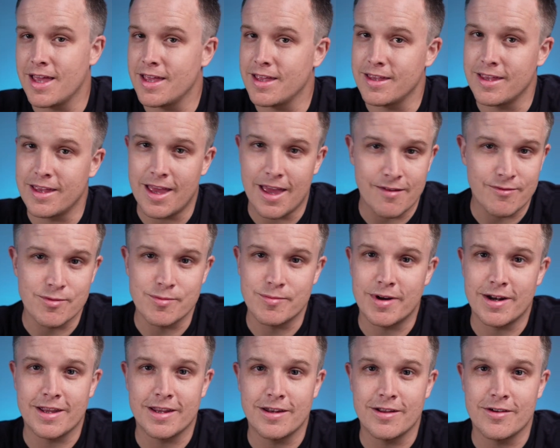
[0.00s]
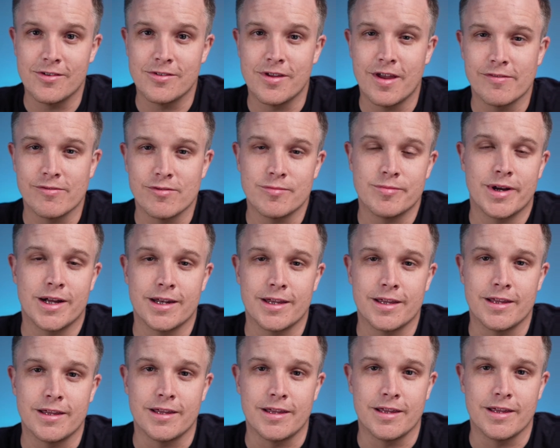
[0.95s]
everybody knows
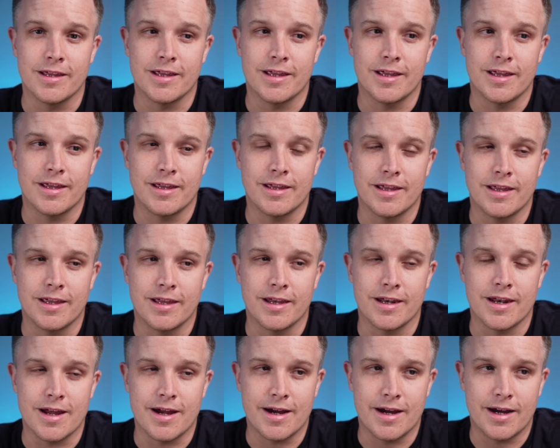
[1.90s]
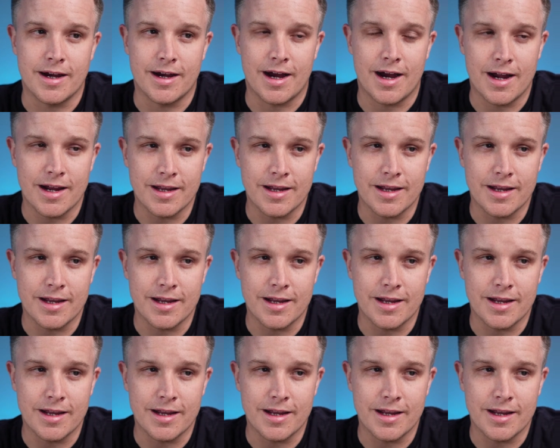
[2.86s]
everybody, and I